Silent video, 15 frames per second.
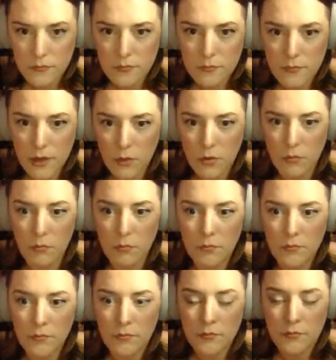I want to
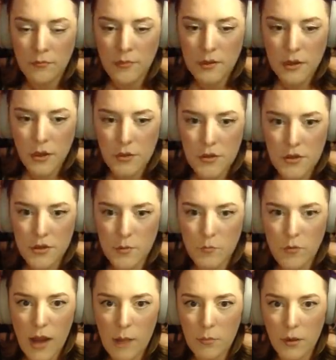toast some
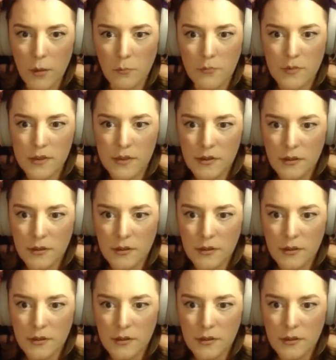rat buns.